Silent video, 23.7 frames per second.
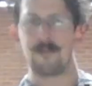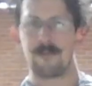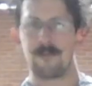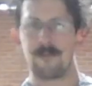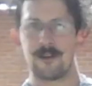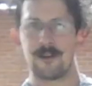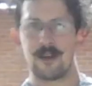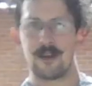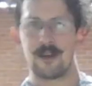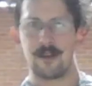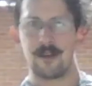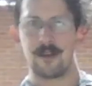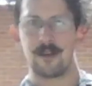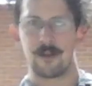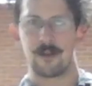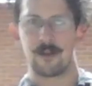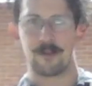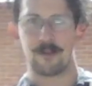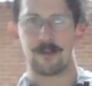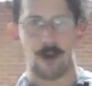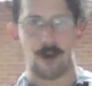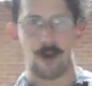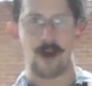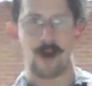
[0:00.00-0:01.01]

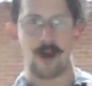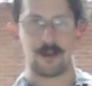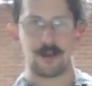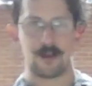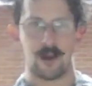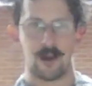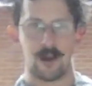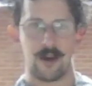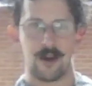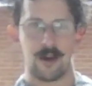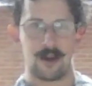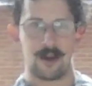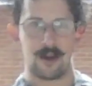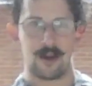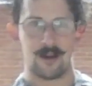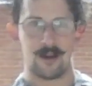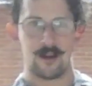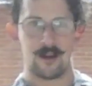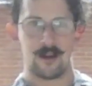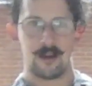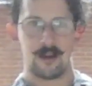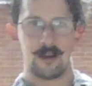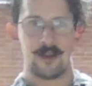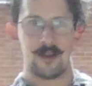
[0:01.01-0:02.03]
spice line.
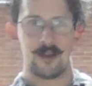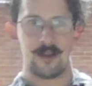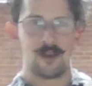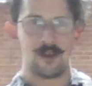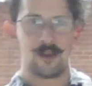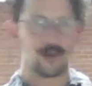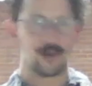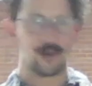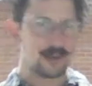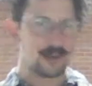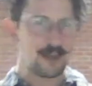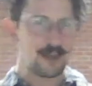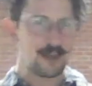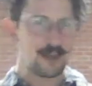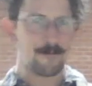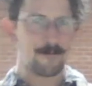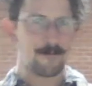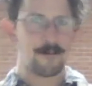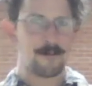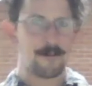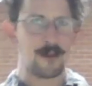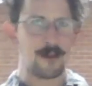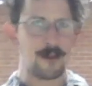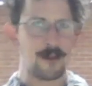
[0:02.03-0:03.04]
This leafy
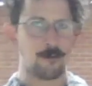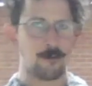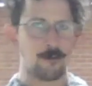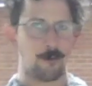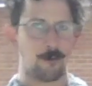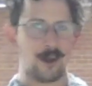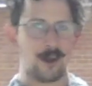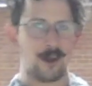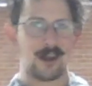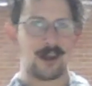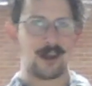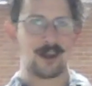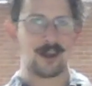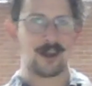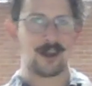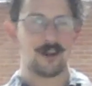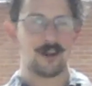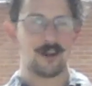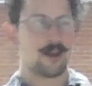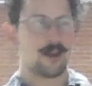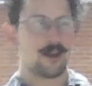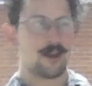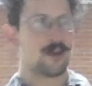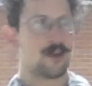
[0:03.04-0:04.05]
green.
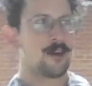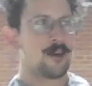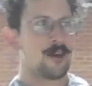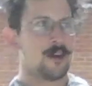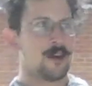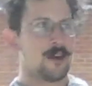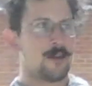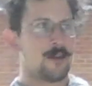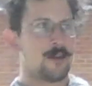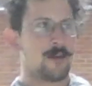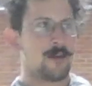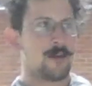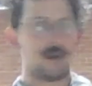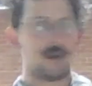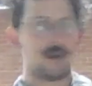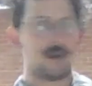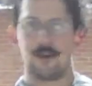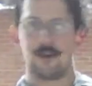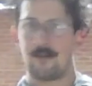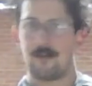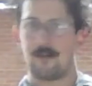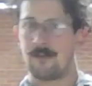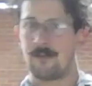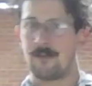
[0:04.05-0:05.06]
In terms
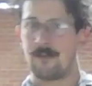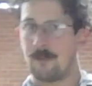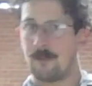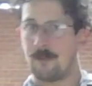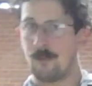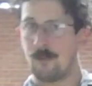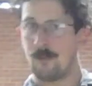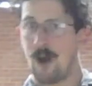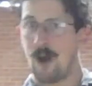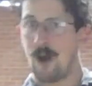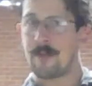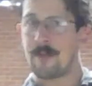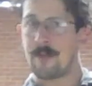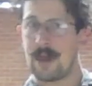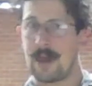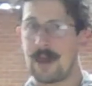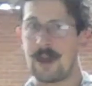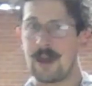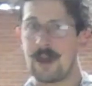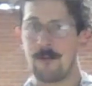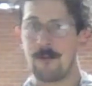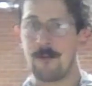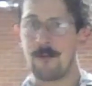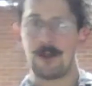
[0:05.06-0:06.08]
of winemaking, we
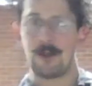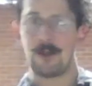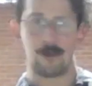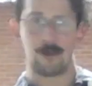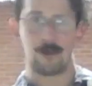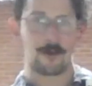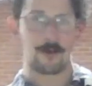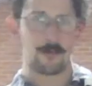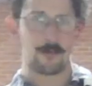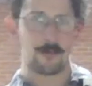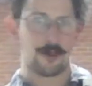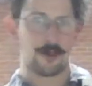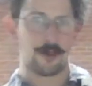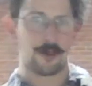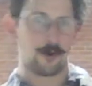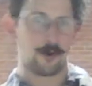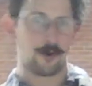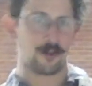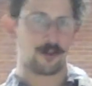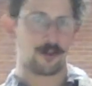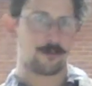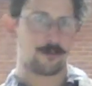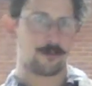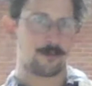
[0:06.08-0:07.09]
talk
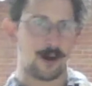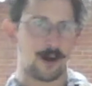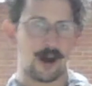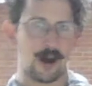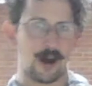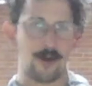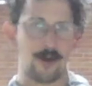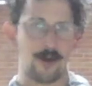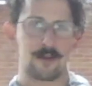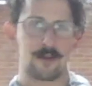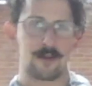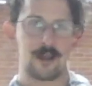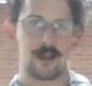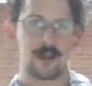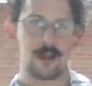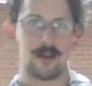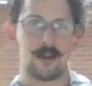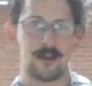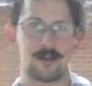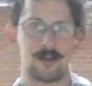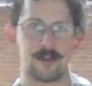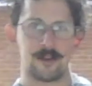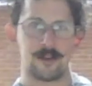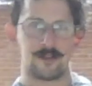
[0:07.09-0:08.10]
methoxypyrazine, this
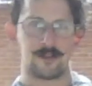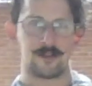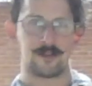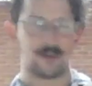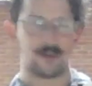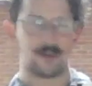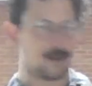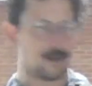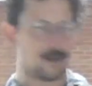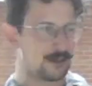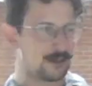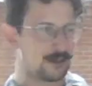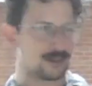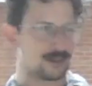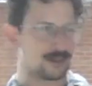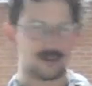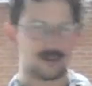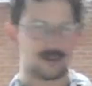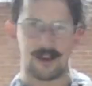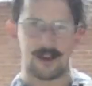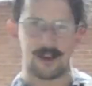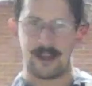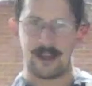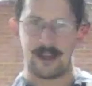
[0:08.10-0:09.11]
just like
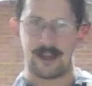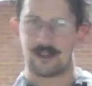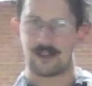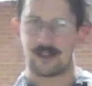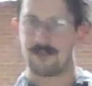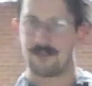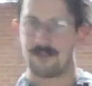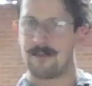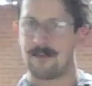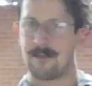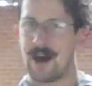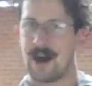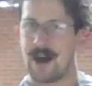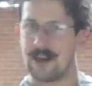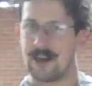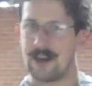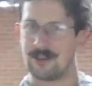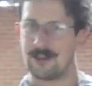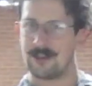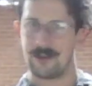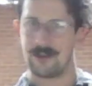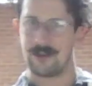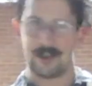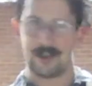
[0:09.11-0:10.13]
tomato
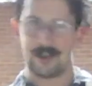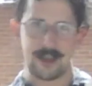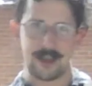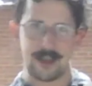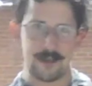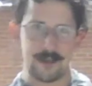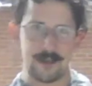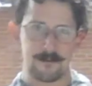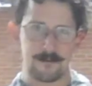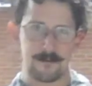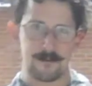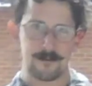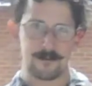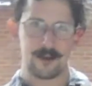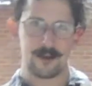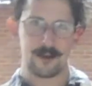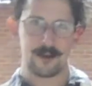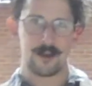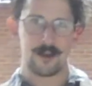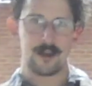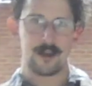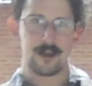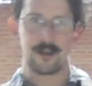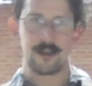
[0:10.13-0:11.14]
leaf,
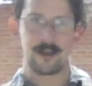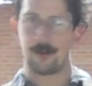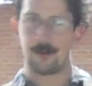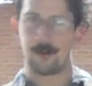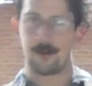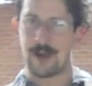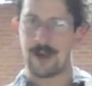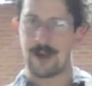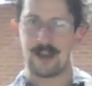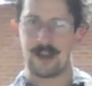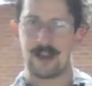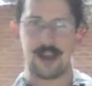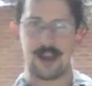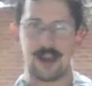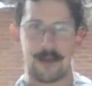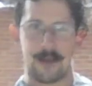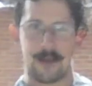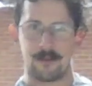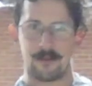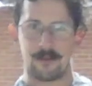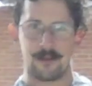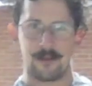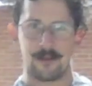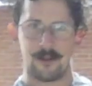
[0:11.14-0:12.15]
green
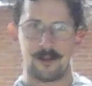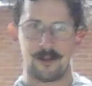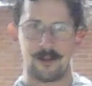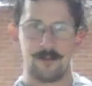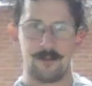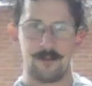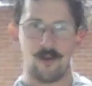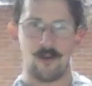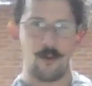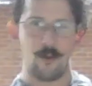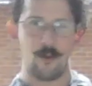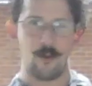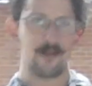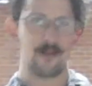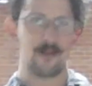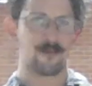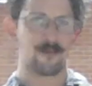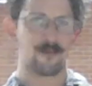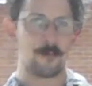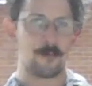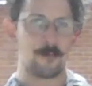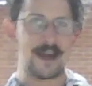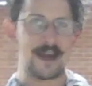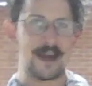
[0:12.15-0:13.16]
capsicum, almost
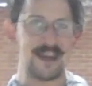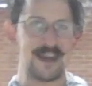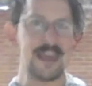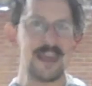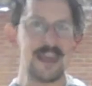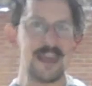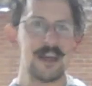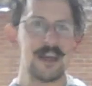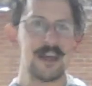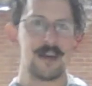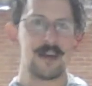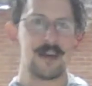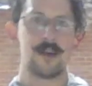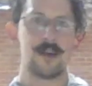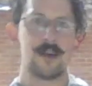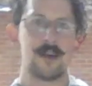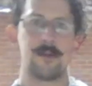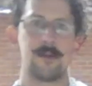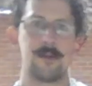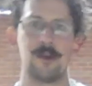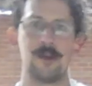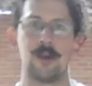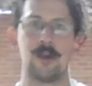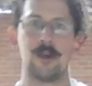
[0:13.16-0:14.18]
weedy, but you
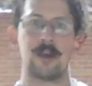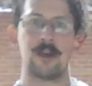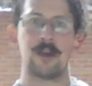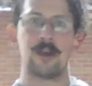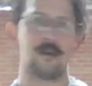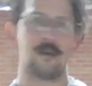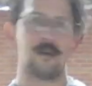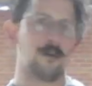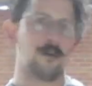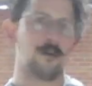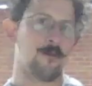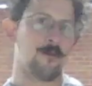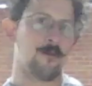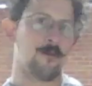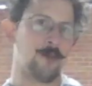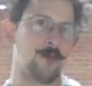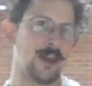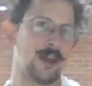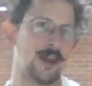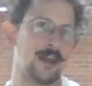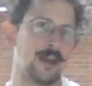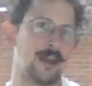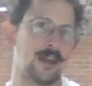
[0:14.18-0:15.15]
can really